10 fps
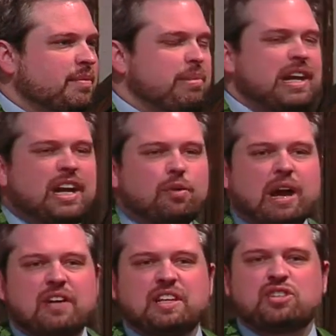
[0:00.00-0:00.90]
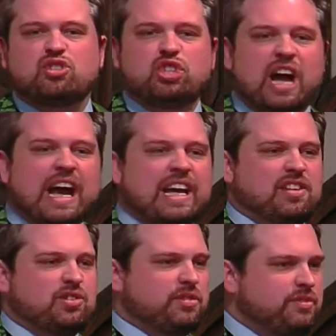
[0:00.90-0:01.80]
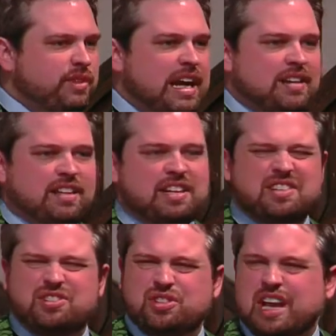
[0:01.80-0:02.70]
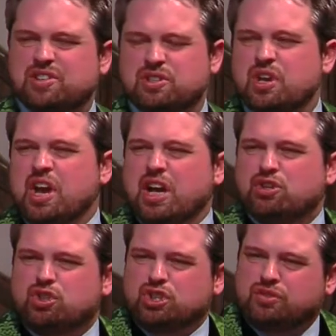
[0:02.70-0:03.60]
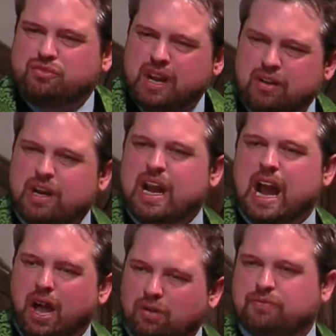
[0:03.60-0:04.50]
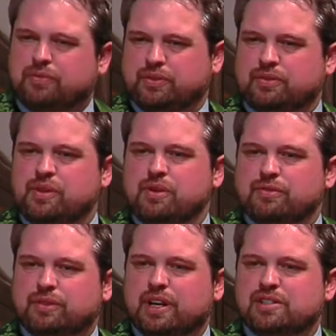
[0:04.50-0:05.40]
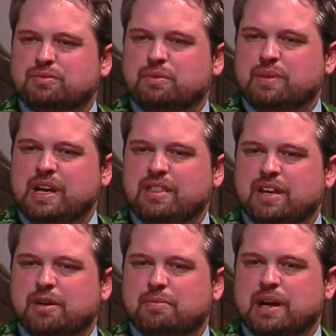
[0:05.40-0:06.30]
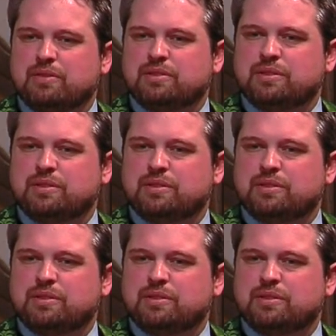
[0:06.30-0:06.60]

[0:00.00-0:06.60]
being around these giants of faith and these saints is, is just very helpful for us when we think about